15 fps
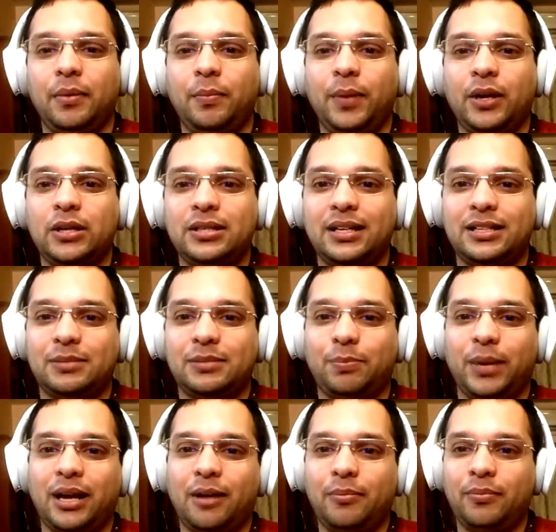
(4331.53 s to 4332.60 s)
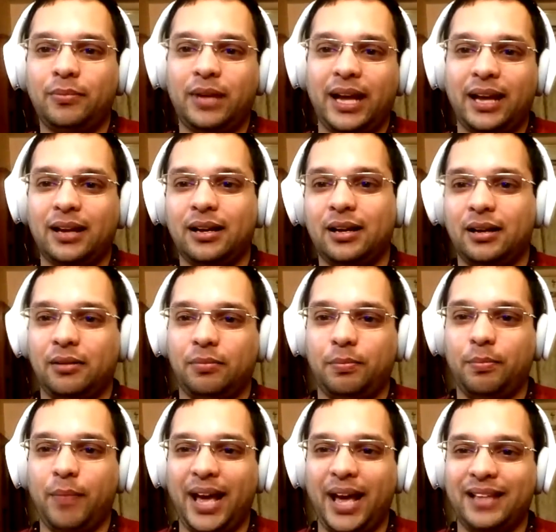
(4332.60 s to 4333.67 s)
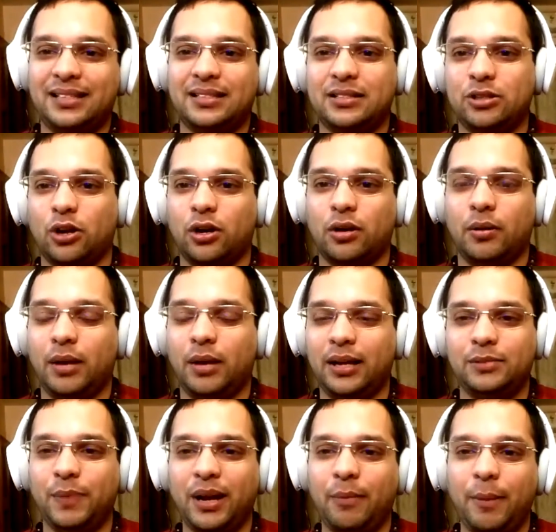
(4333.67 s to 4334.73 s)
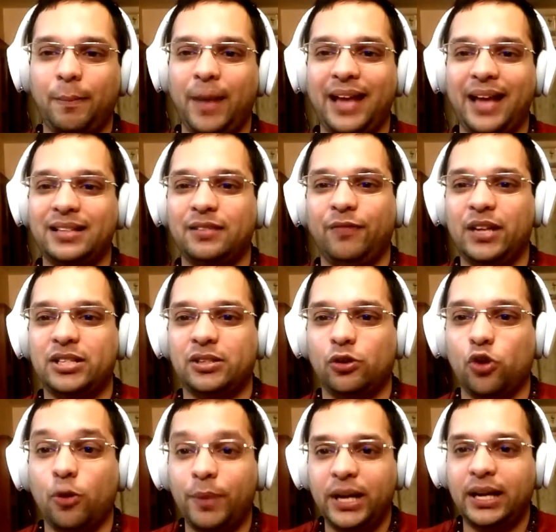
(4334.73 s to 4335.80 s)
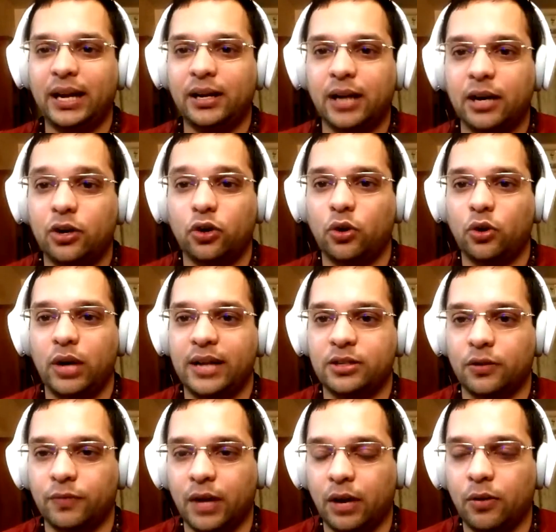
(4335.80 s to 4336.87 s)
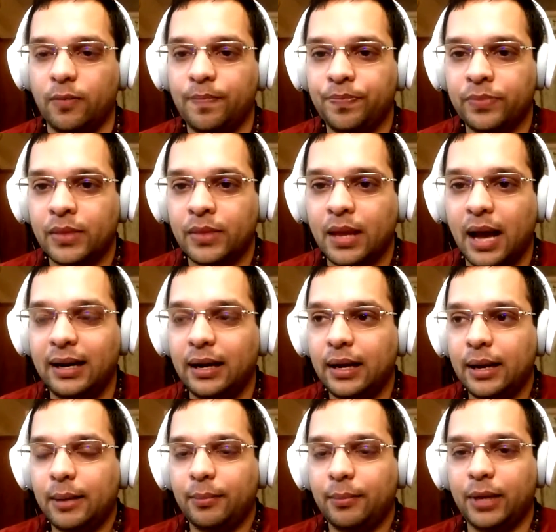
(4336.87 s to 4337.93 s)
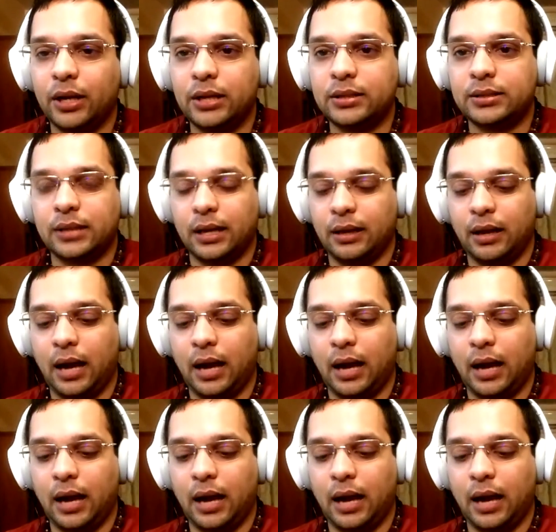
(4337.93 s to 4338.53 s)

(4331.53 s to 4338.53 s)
it's become like a mess, or it's become a mess which nobody can control as of now. And because